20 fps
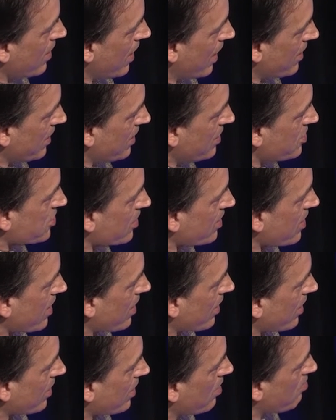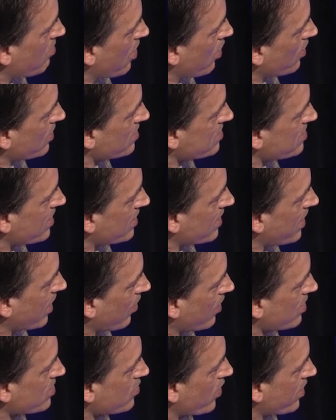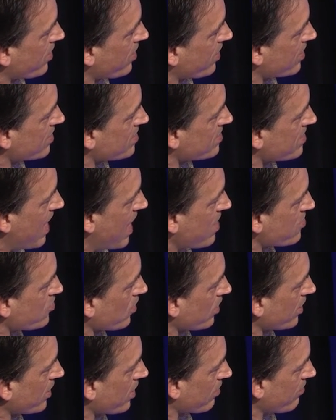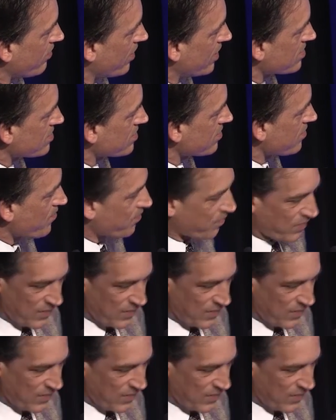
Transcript: and each of the components then carries with it its natural interface.